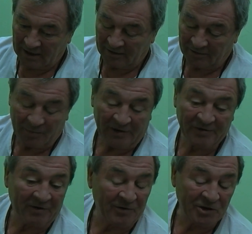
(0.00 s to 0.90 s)
is the best
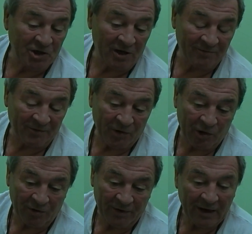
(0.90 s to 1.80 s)
definition I've ever
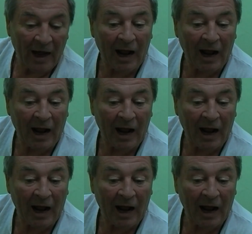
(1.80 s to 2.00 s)
heard of it,